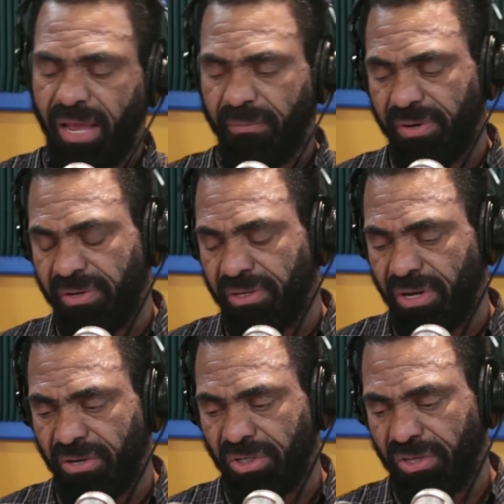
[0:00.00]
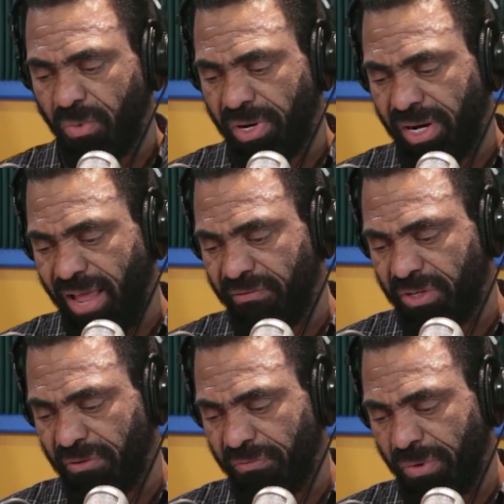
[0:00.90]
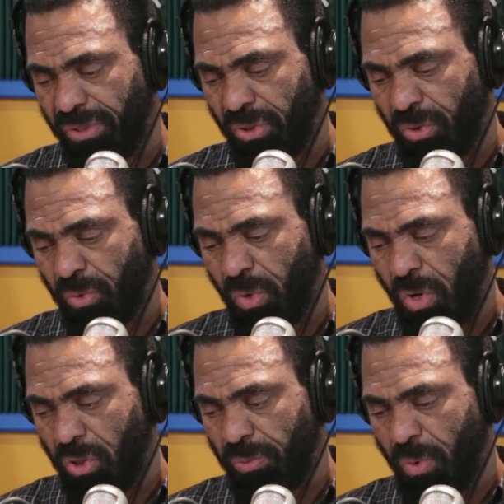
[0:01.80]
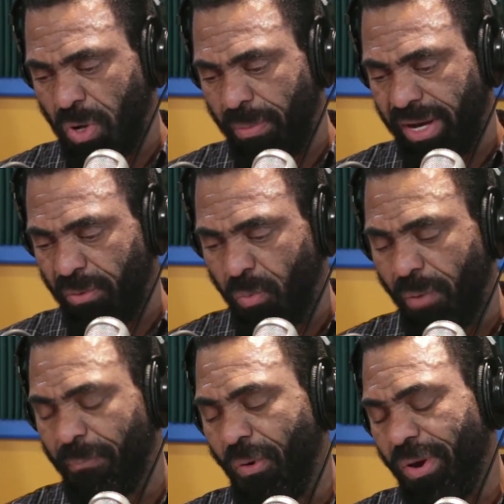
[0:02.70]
I've been talking to someone in Laventille, for instance, who spoke about at one